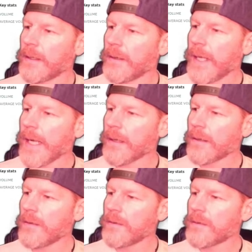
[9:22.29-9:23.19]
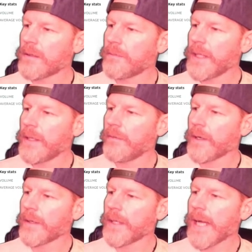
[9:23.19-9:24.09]
That looks to be
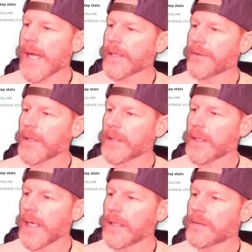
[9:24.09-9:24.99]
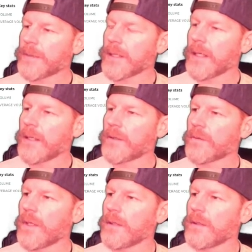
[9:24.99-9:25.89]
very accurate, guys, because
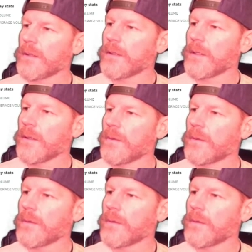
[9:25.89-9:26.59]
you know,